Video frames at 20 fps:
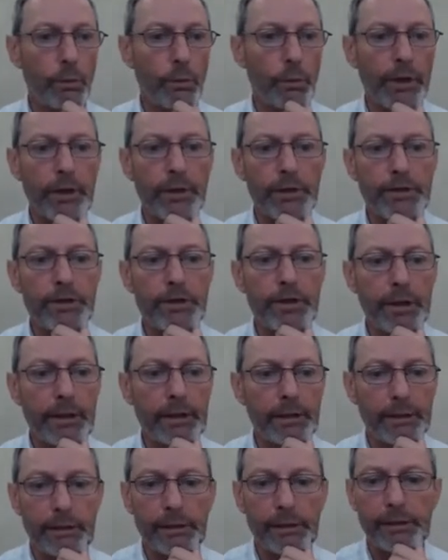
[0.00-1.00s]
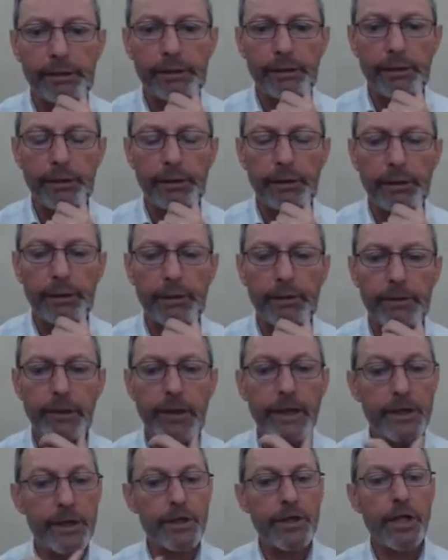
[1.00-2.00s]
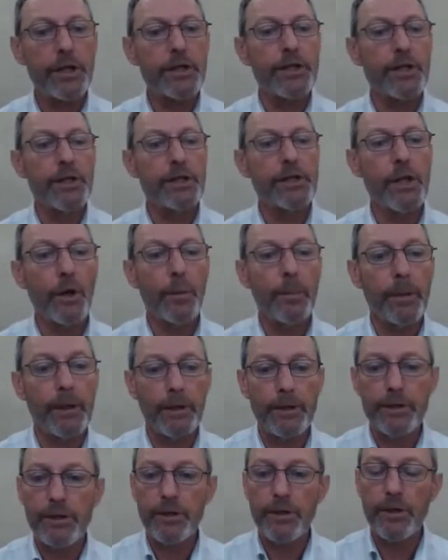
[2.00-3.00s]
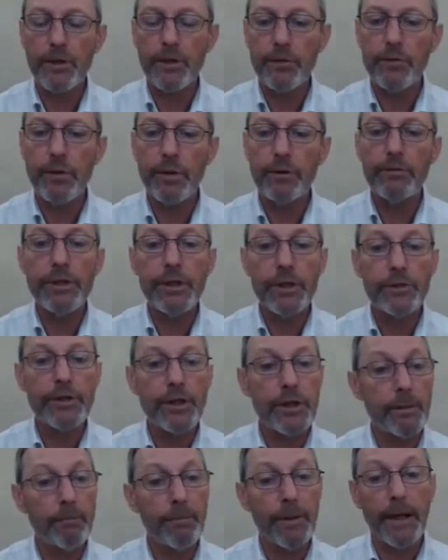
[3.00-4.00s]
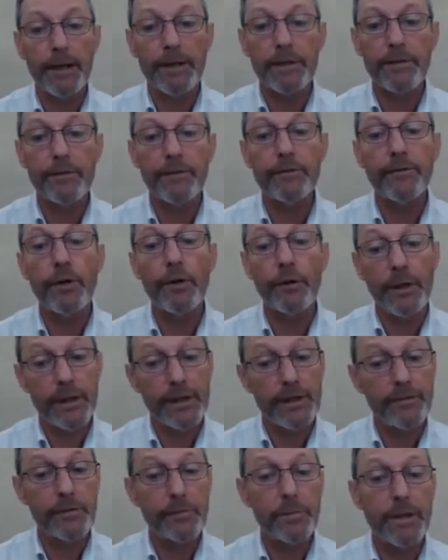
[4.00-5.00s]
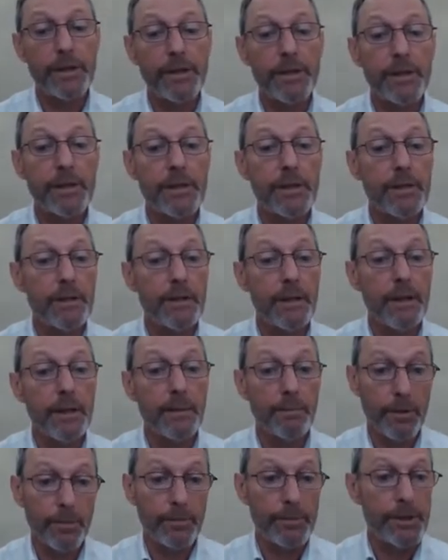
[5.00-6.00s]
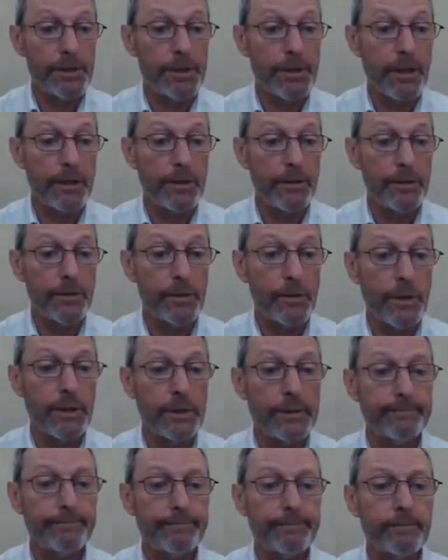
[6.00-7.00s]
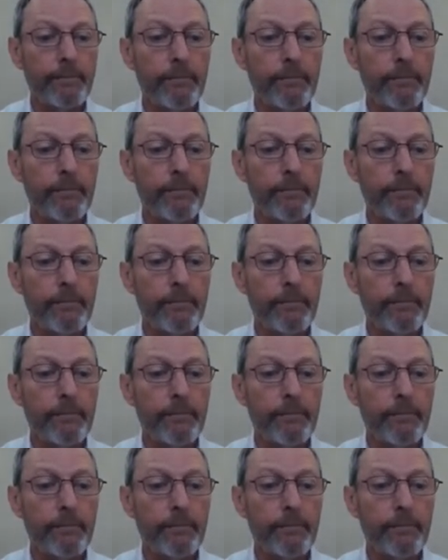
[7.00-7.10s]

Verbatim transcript: we can see that uh, the legislation is helping us to uh, reduce the impact of non-native species in, in the property sector as well.